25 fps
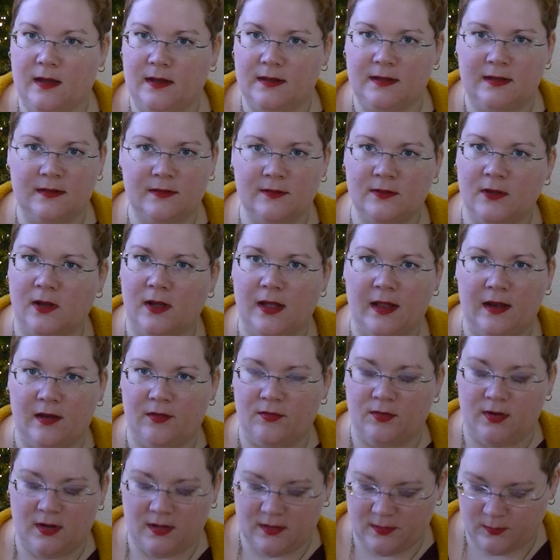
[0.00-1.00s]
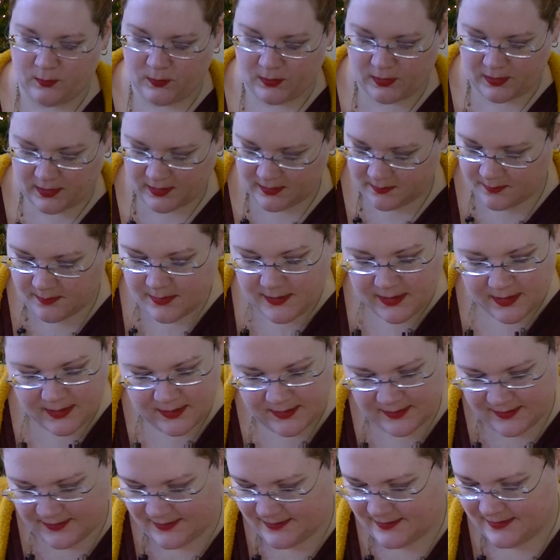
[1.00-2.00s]
That's a hell of a lot of work,
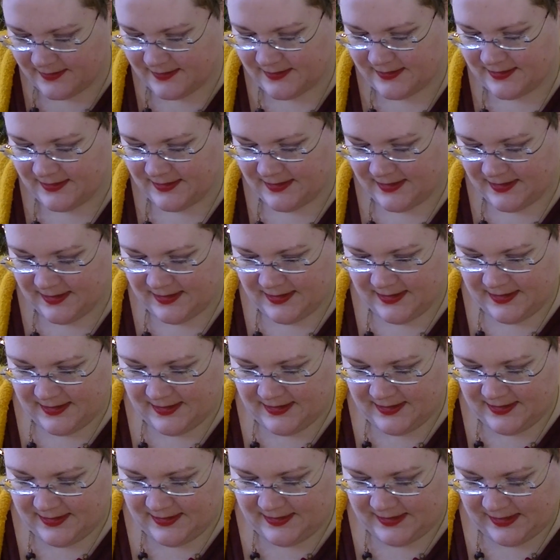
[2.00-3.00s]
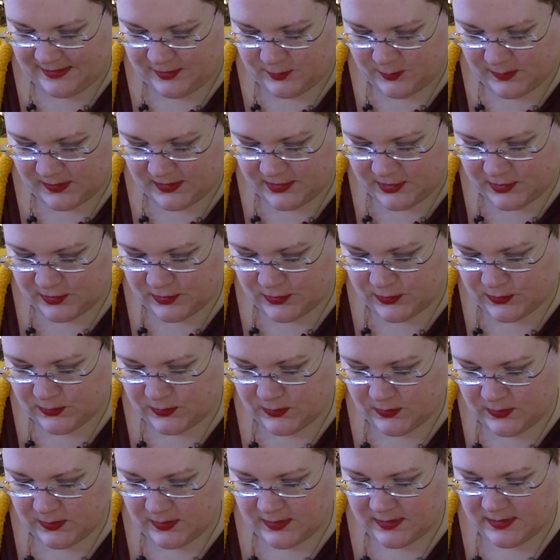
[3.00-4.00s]
but that's what you
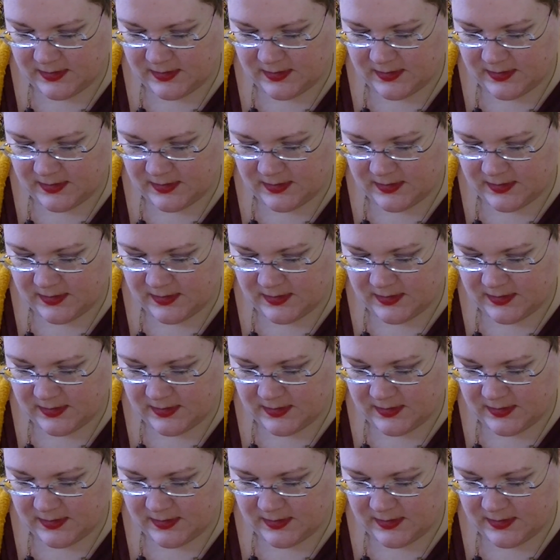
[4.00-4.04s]
do.